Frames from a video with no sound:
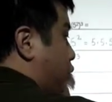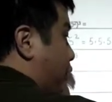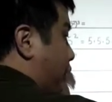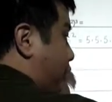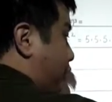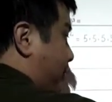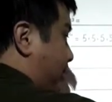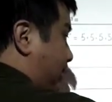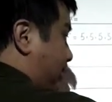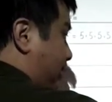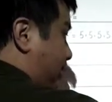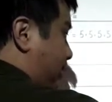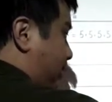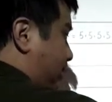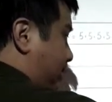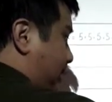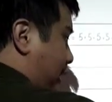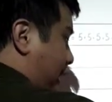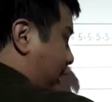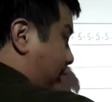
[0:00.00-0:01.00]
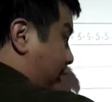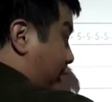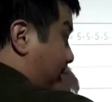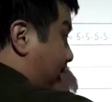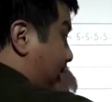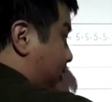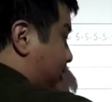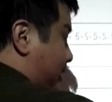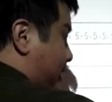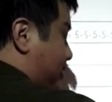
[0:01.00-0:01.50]
In our
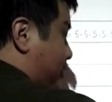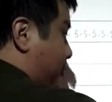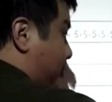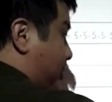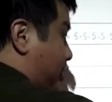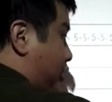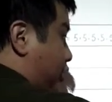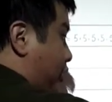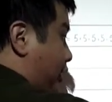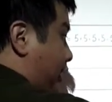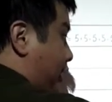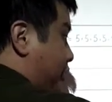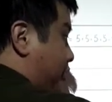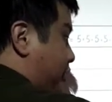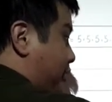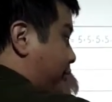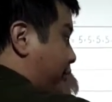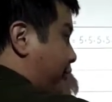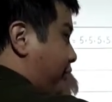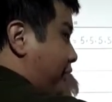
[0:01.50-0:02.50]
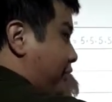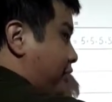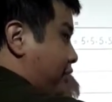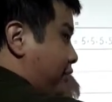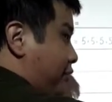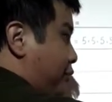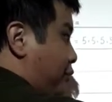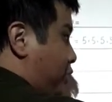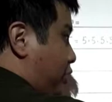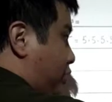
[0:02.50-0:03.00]
next lesson, we're going to learn how to simplify this
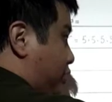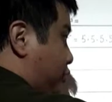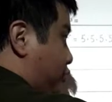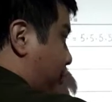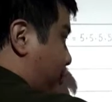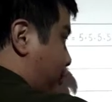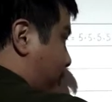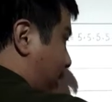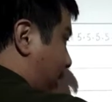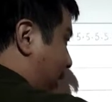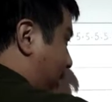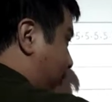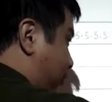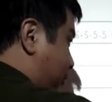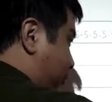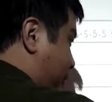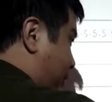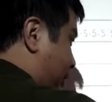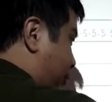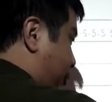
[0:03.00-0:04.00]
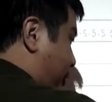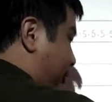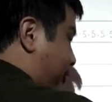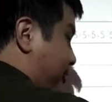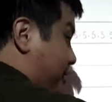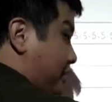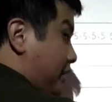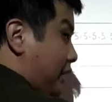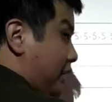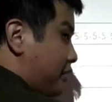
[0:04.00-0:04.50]
even more, because when we have something in
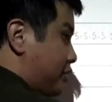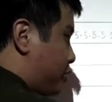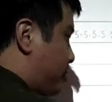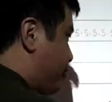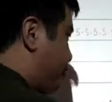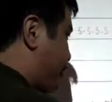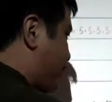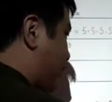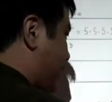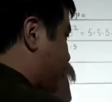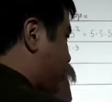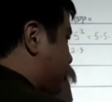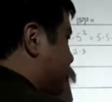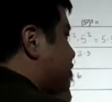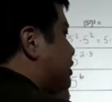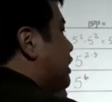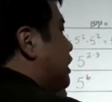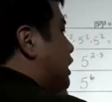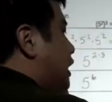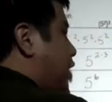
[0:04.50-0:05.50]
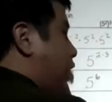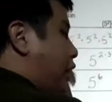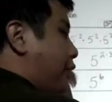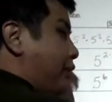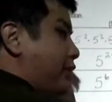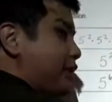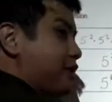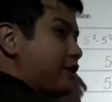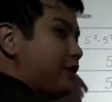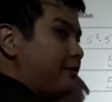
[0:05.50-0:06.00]
parentheses that has 2 factors, we
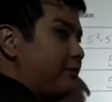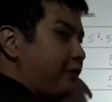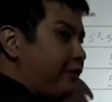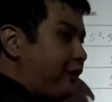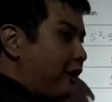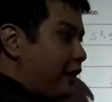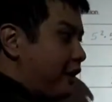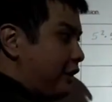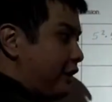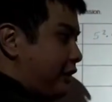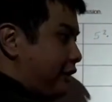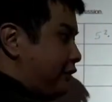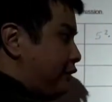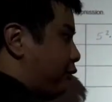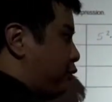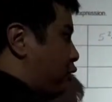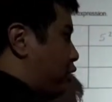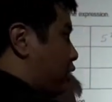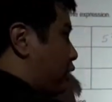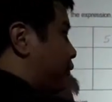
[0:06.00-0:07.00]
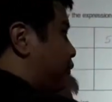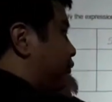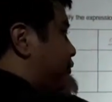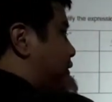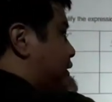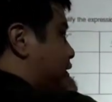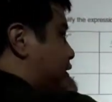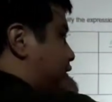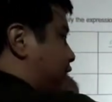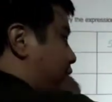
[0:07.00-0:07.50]
can simplify it even more.
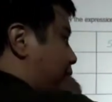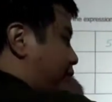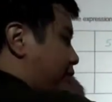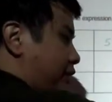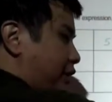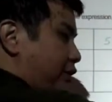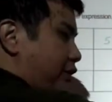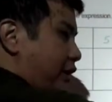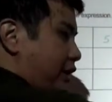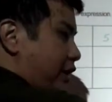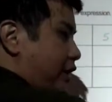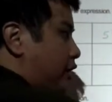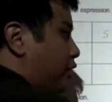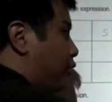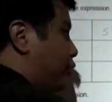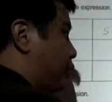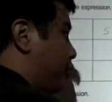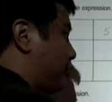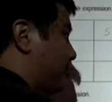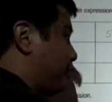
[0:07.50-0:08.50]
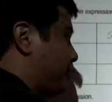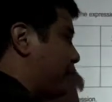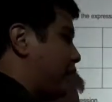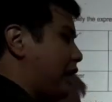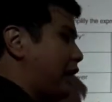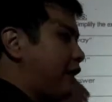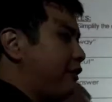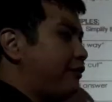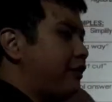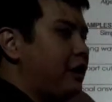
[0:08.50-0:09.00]
Same thing right here. When we
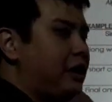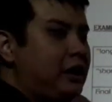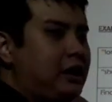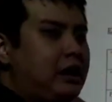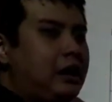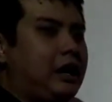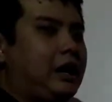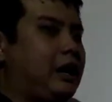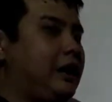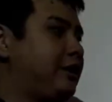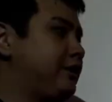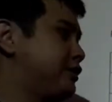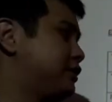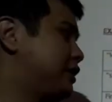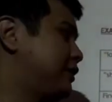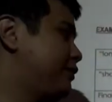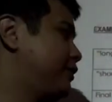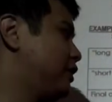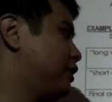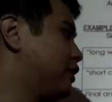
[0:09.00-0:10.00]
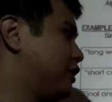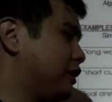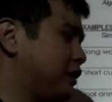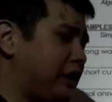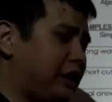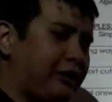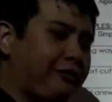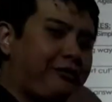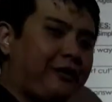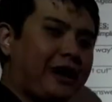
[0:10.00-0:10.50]
have a
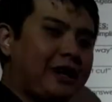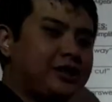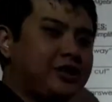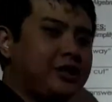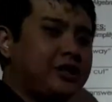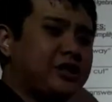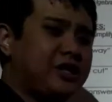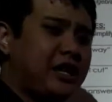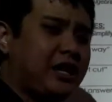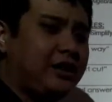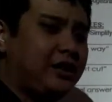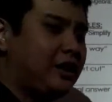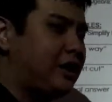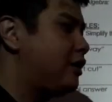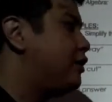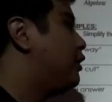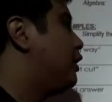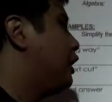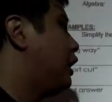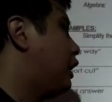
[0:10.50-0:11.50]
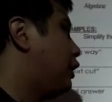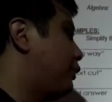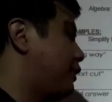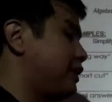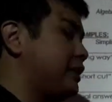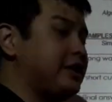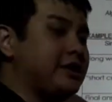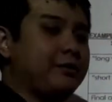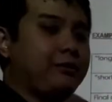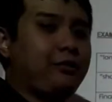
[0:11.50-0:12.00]
fraction inside there, we
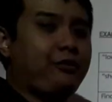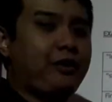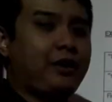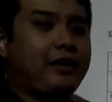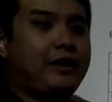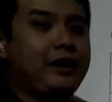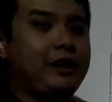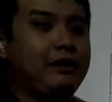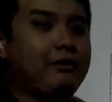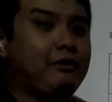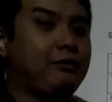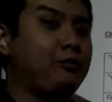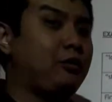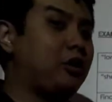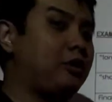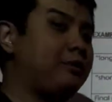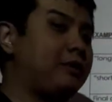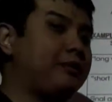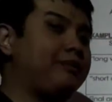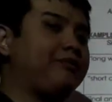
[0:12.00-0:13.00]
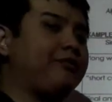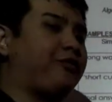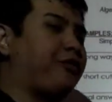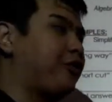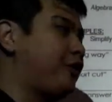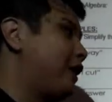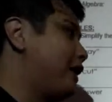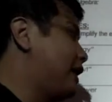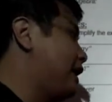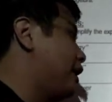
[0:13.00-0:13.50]
can simplify that even more, but
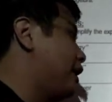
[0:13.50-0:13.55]
for right